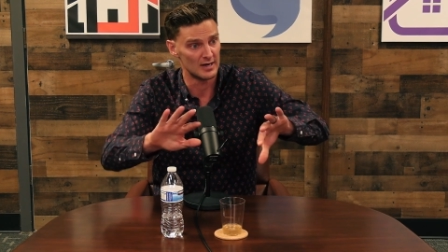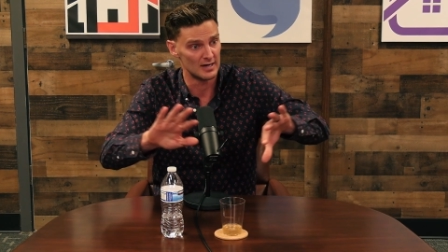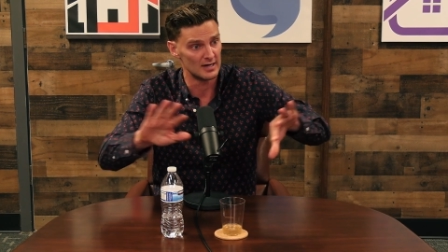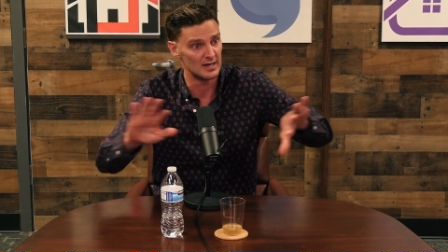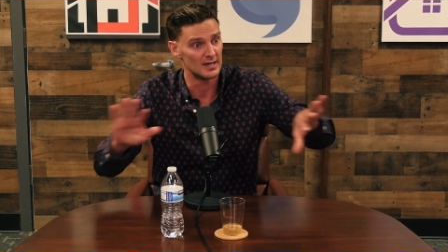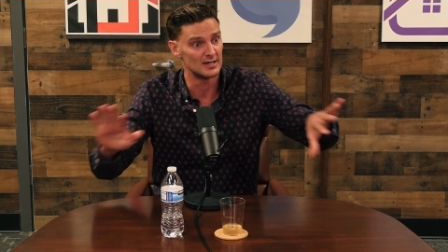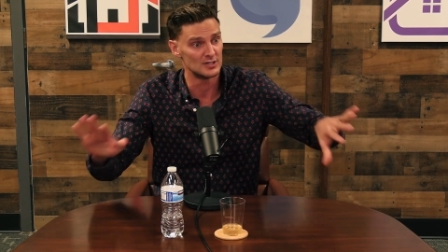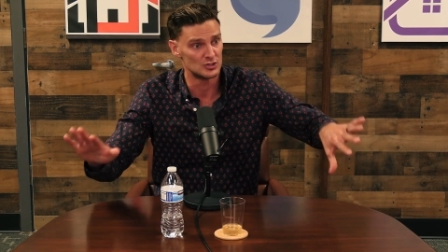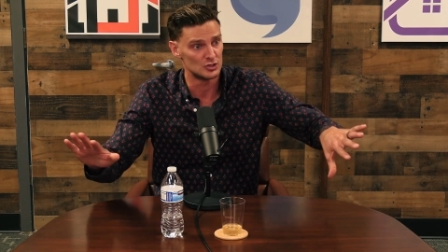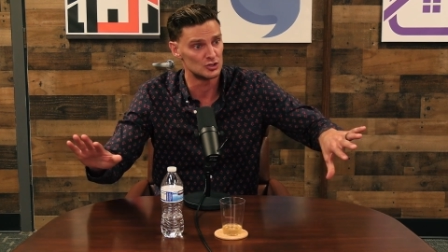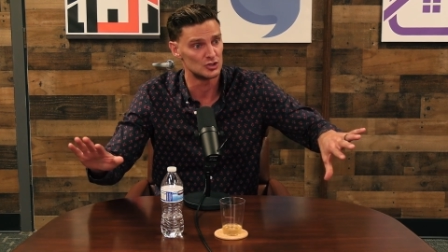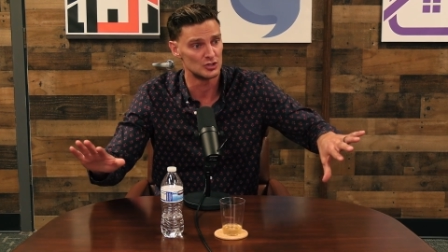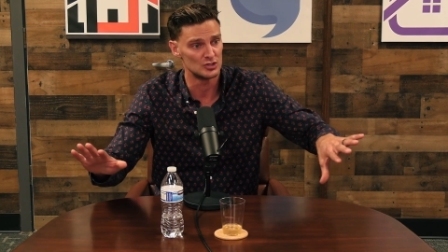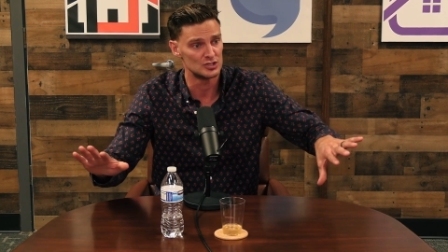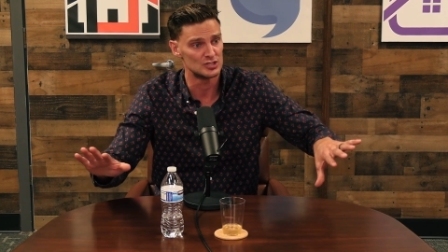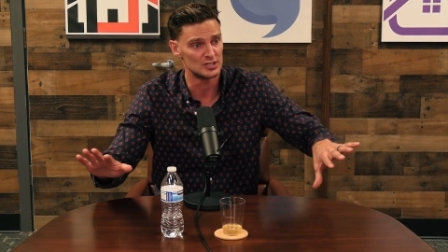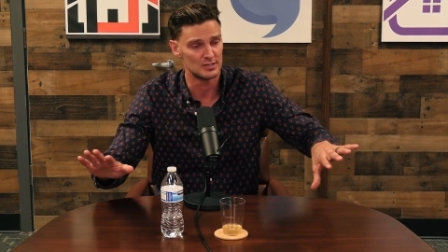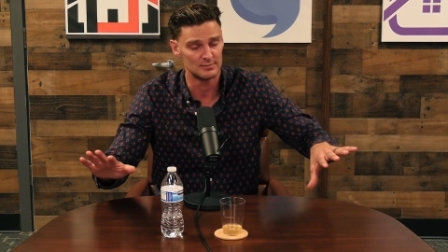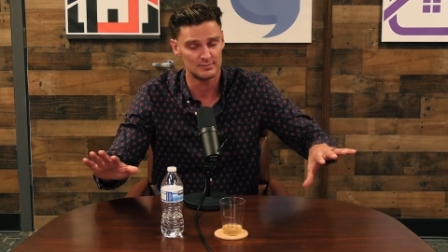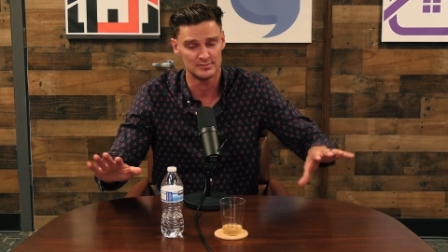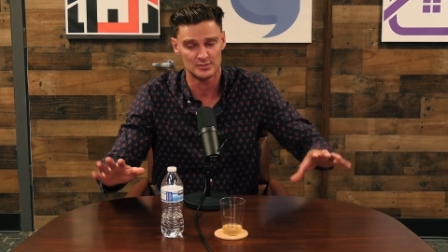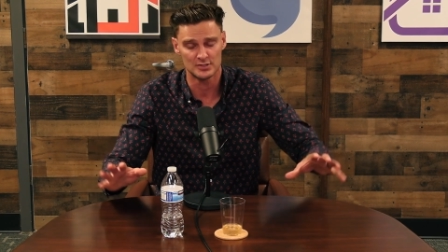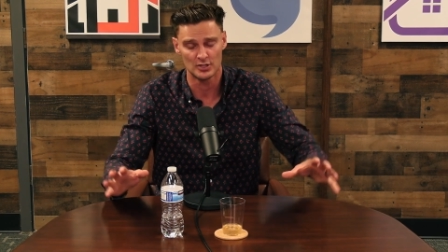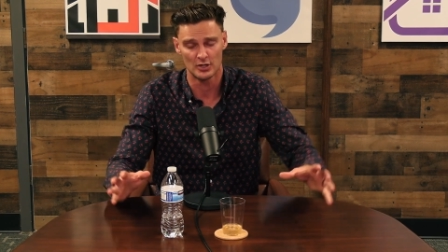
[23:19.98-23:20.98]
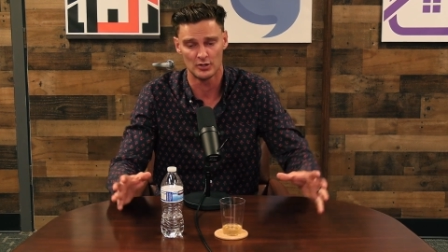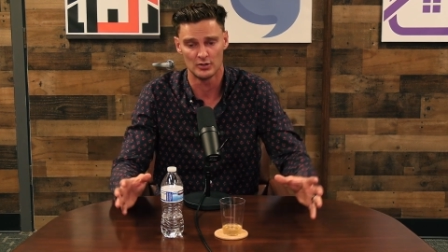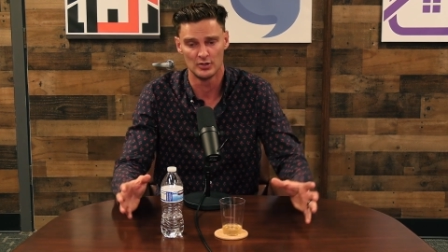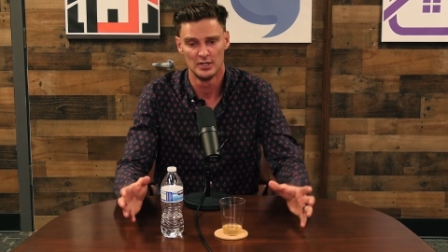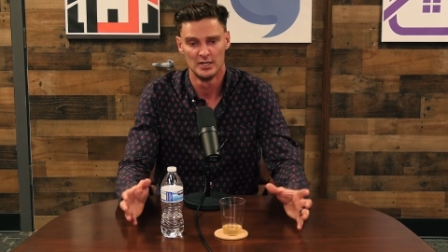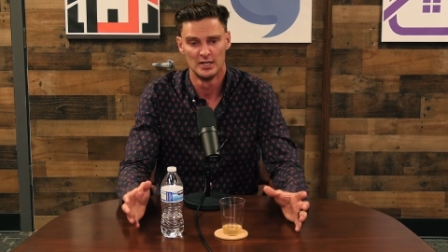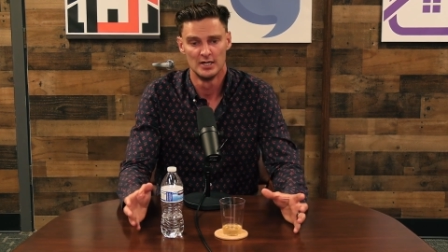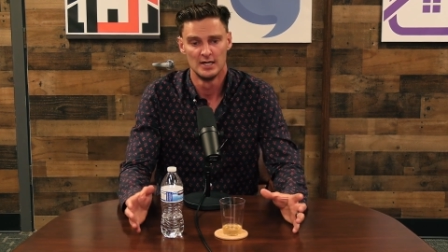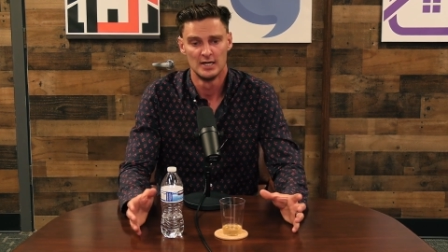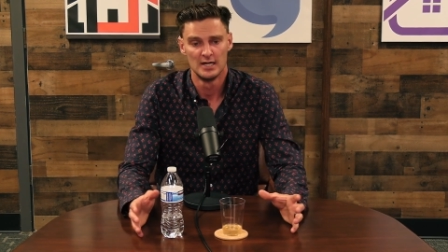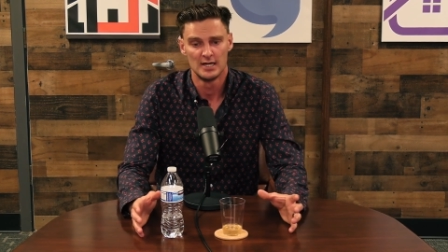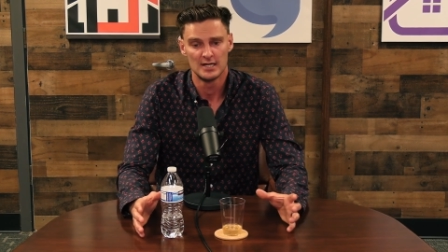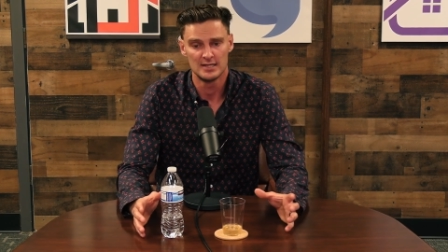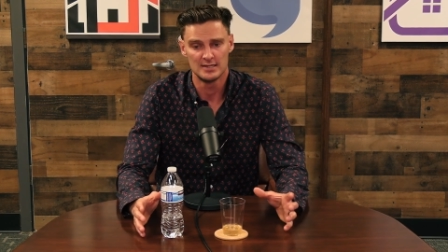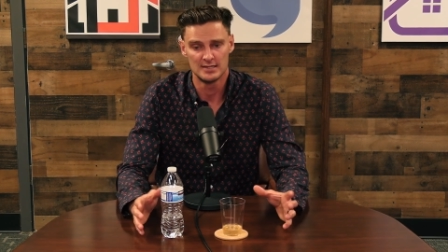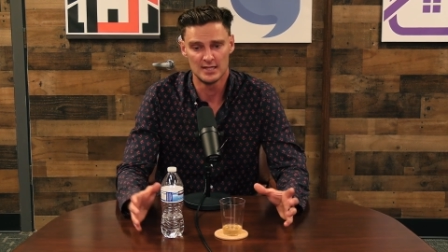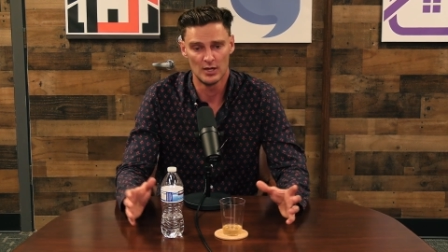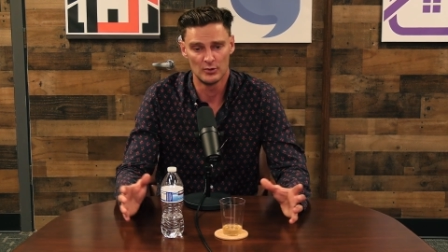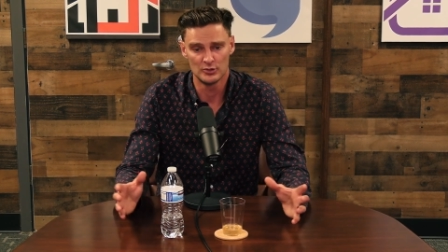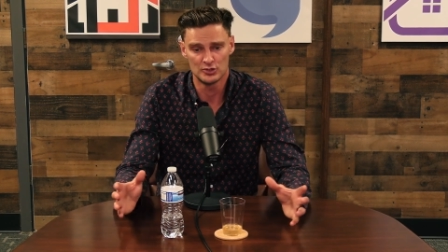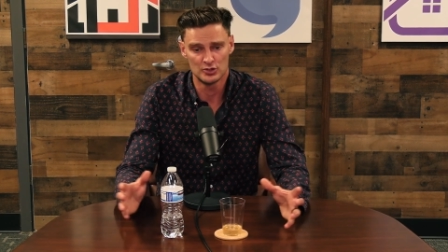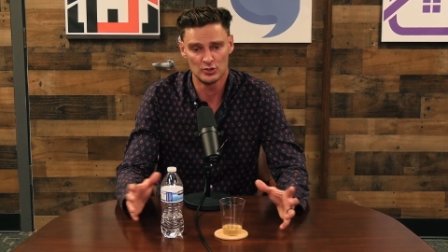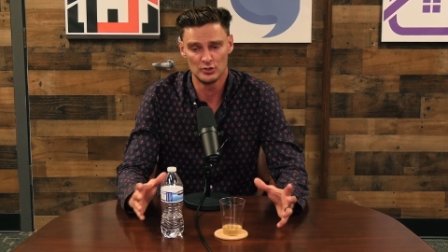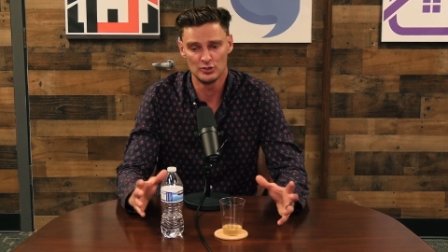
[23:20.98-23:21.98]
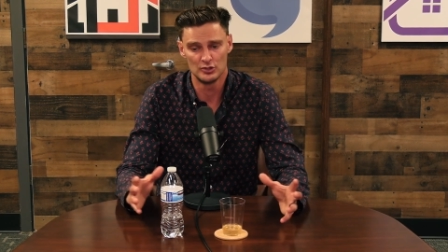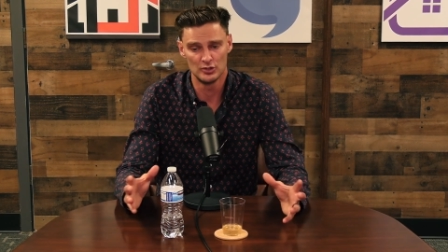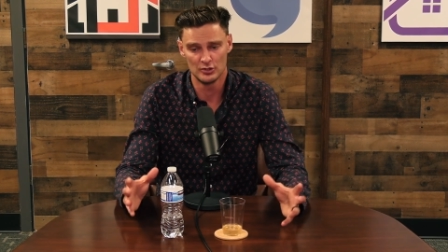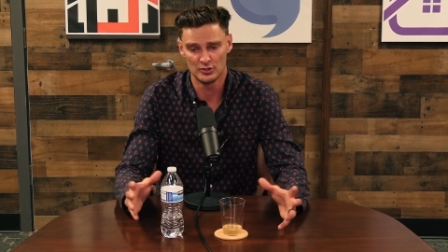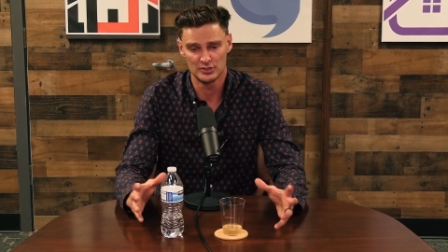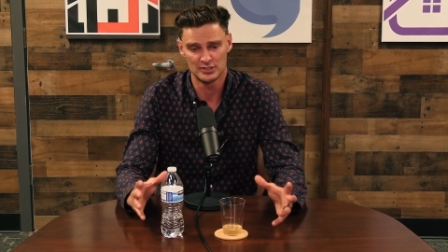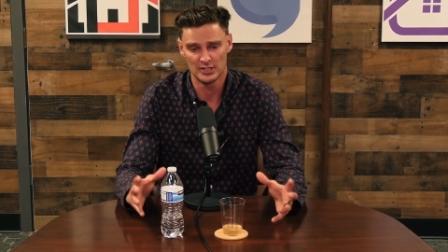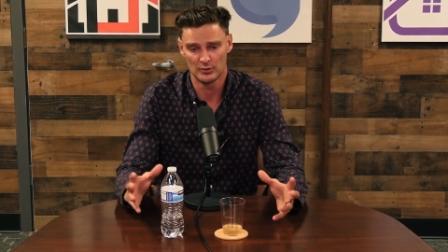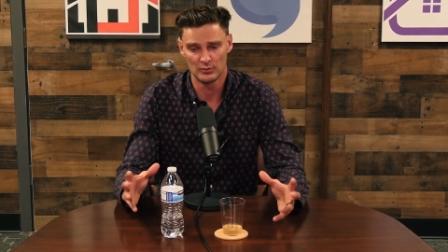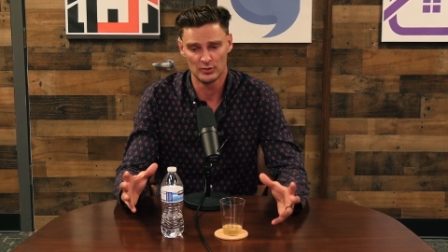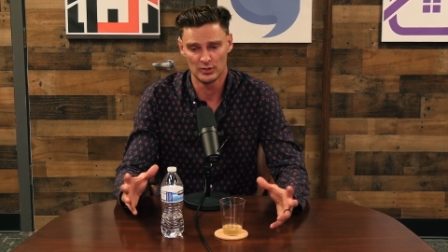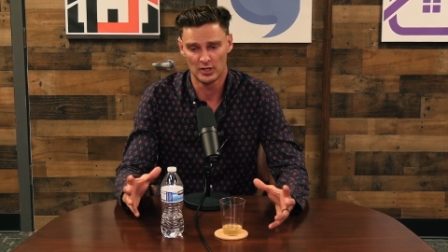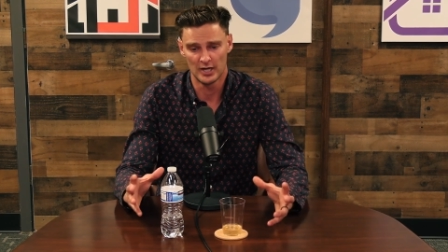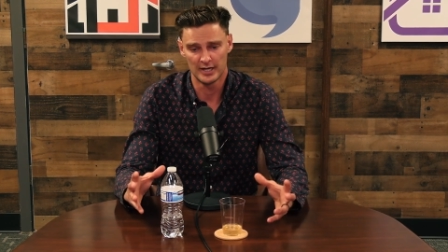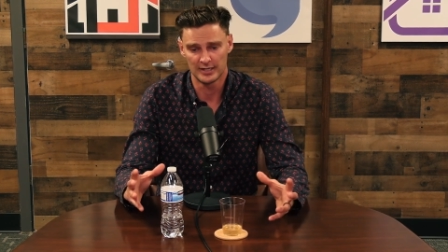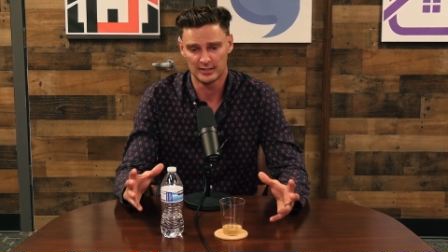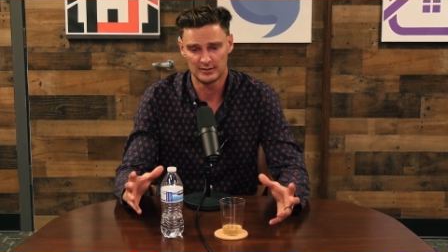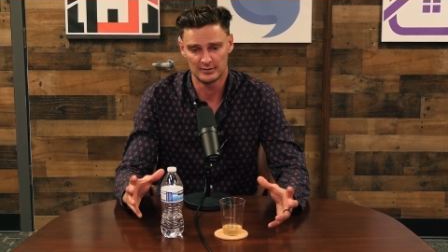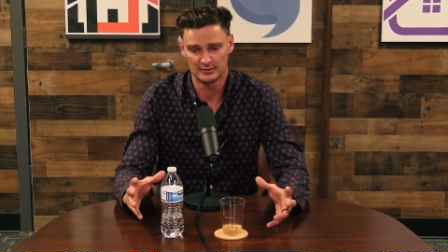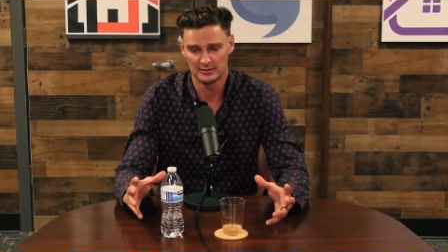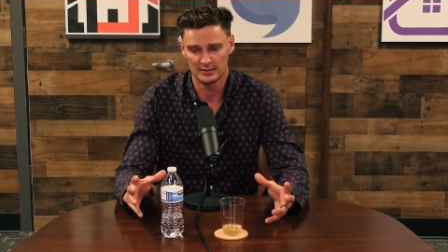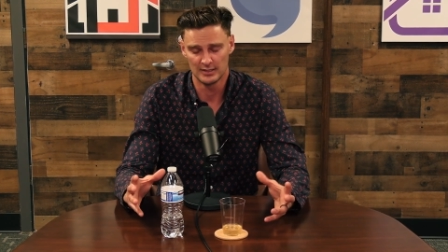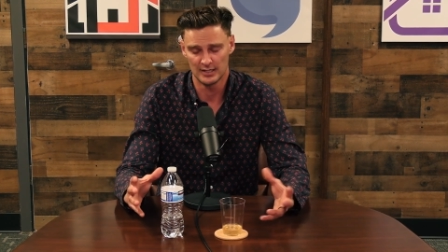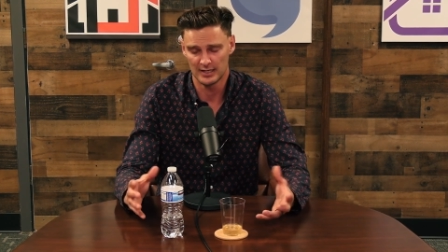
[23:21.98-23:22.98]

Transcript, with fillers: had right. introduced them. So there were two dudes that were like,